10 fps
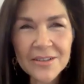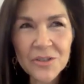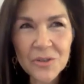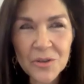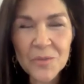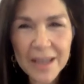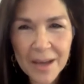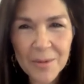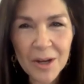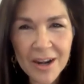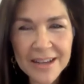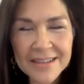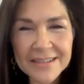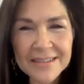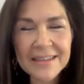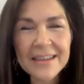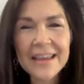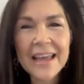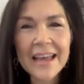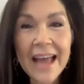do you become an artist?
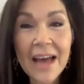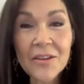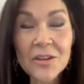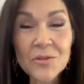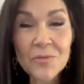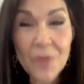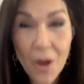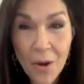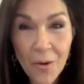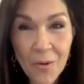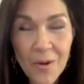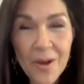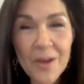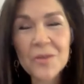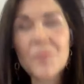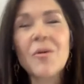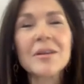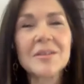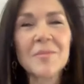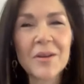And how did you know you
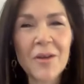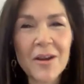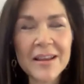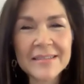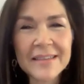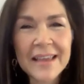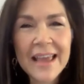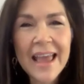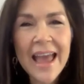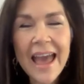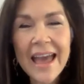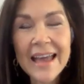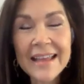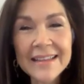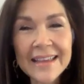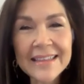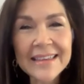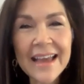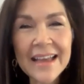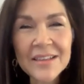wanted to be an artist? and
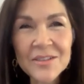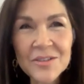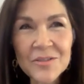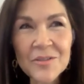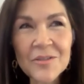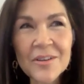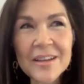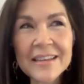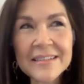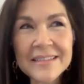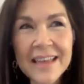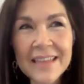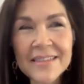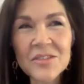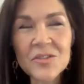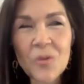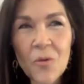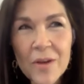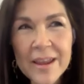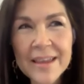the answer is that the
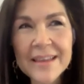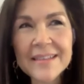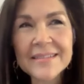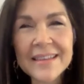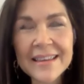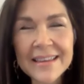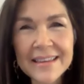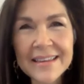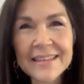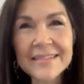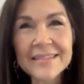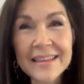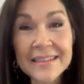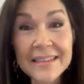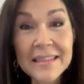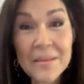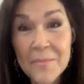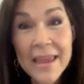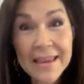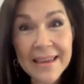story is is is in the
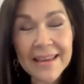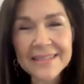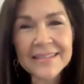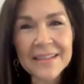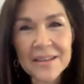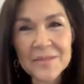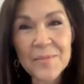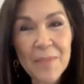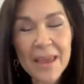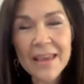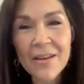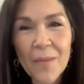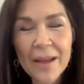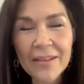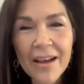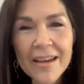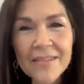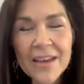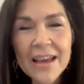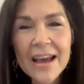making it's like it's been making all my life
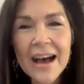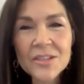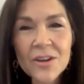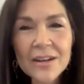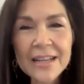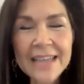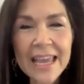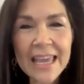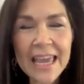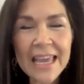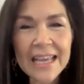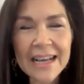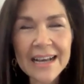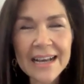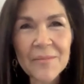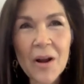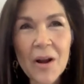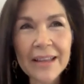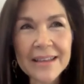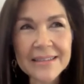i started taking um,
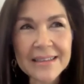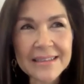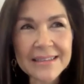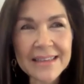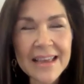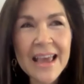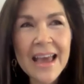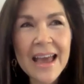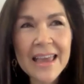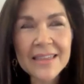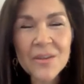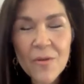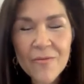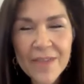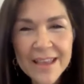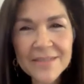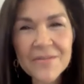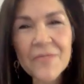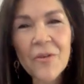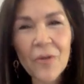art lessons in the ravines
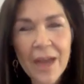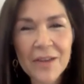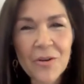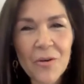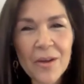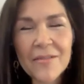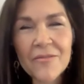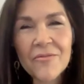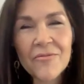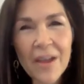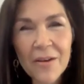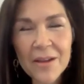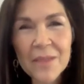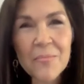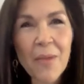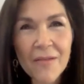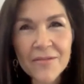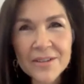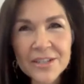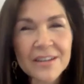of the volcano in a very
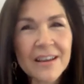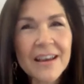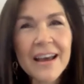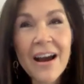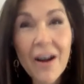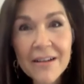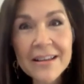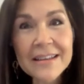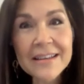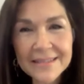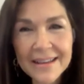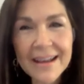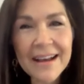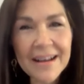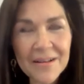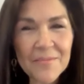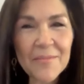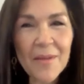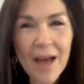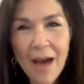impoverished artist uh, um,
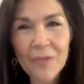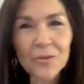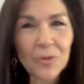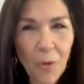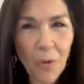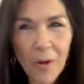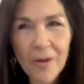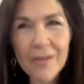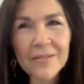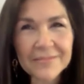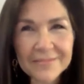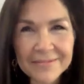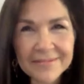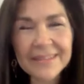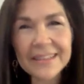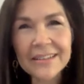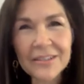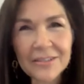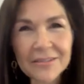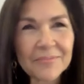outdoor
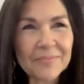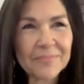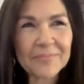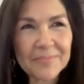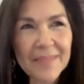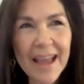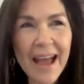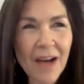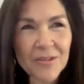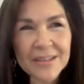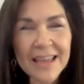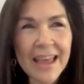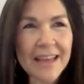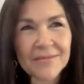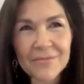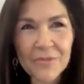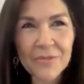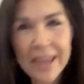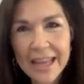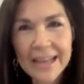little house and
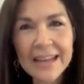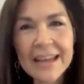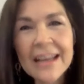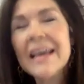ravine